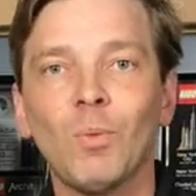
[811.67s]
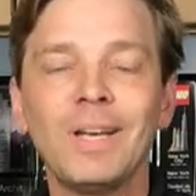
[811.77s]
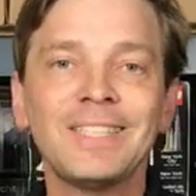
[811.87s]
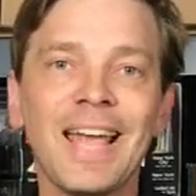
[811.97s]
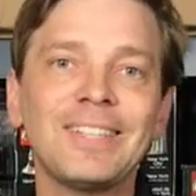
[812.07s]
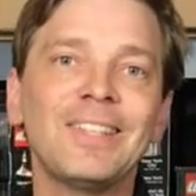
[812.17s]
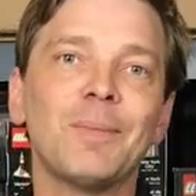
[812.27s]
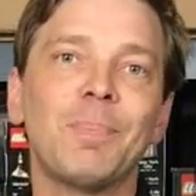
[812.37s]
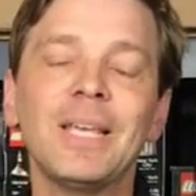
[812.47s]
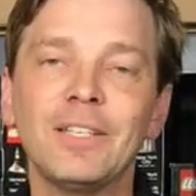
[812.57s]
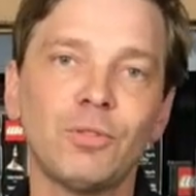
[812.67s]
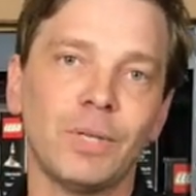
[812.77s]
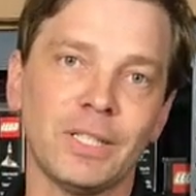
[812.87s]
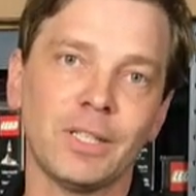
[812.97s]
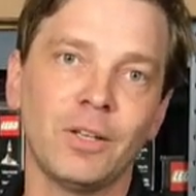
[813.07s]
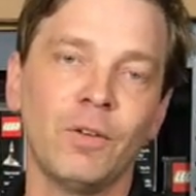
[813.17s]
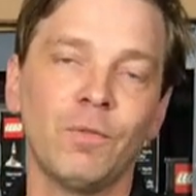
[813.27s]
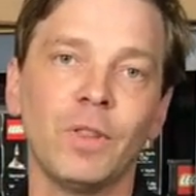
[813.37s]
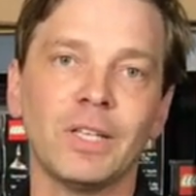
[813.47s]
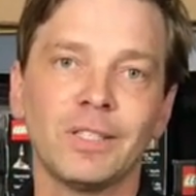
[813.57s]
what is actually the biggest risk
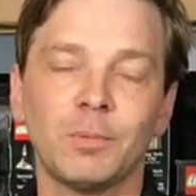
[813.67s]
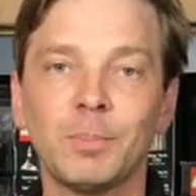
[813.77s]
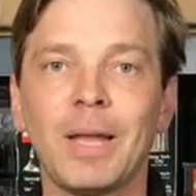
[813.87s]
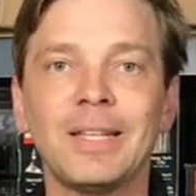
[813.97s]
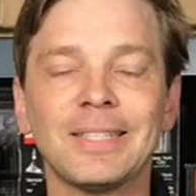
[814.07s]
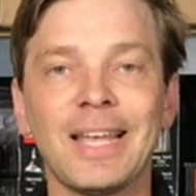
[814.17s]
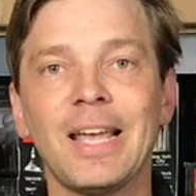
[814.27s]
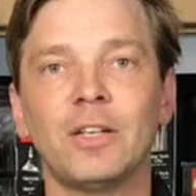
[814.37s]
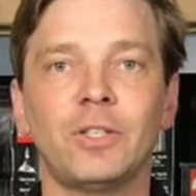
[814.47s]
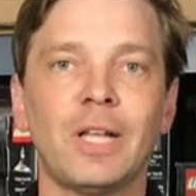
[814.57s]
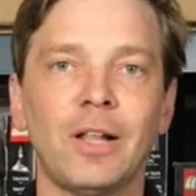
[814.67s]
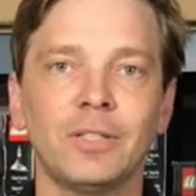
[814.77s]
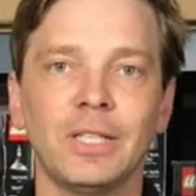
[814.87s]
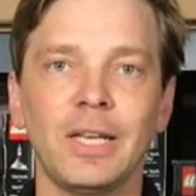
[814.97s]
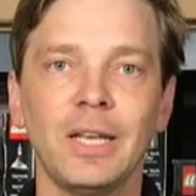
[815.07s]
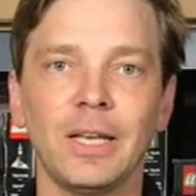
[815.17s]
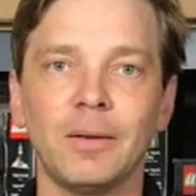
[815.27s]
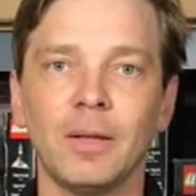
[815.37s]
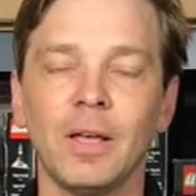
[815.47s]
for this, spending this $800 and getting it?